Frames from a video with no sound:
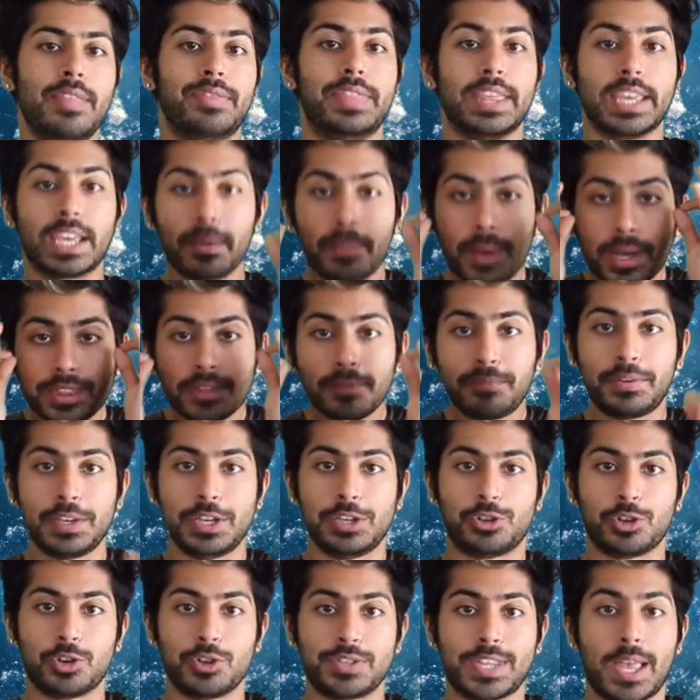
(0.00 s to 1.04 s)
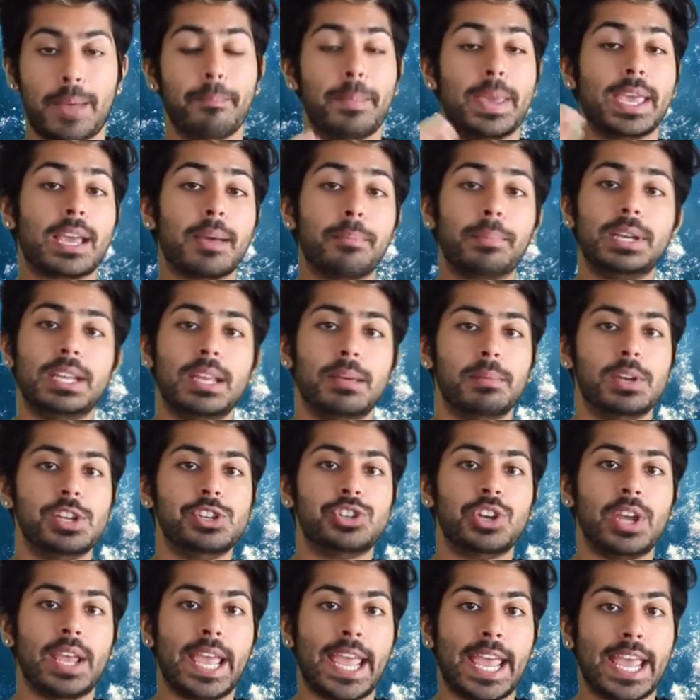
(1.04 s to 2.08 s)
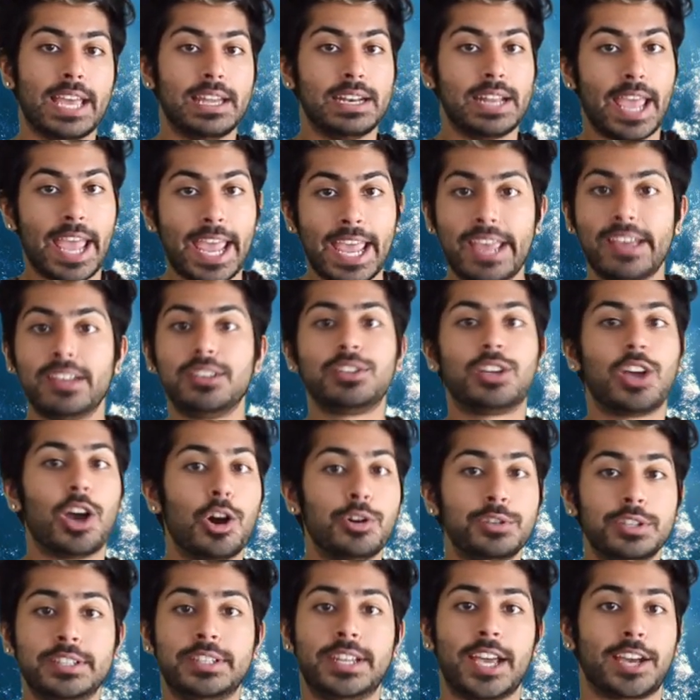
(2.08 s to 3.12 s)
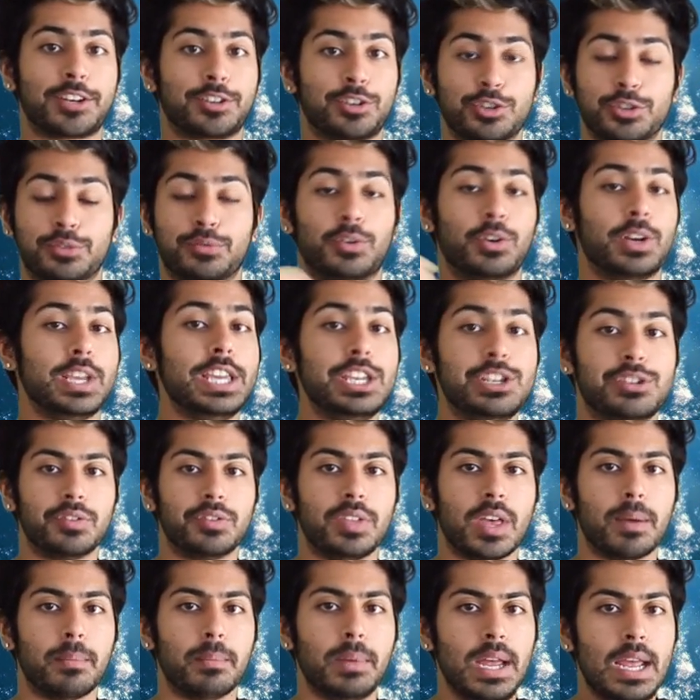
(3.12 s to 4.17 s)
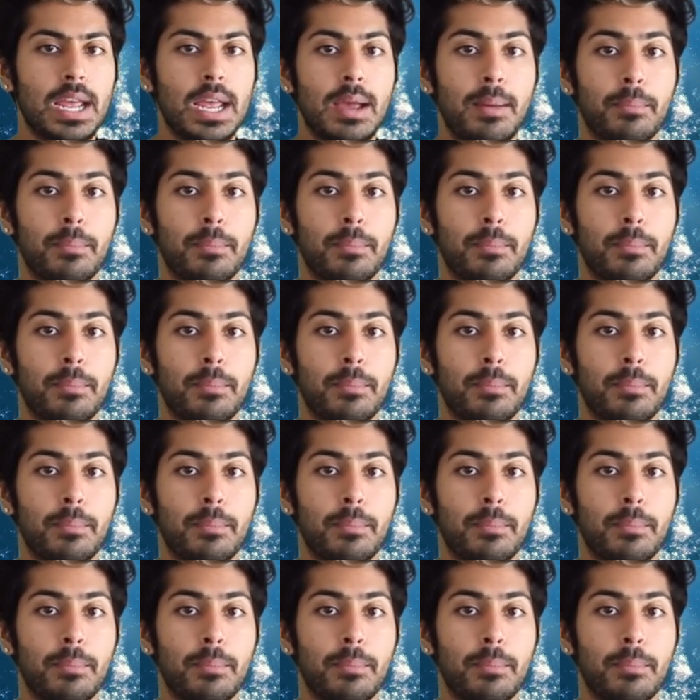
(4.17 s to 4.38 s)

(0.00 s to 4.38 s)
Think about the features that make up an image and hand code detectors for of them.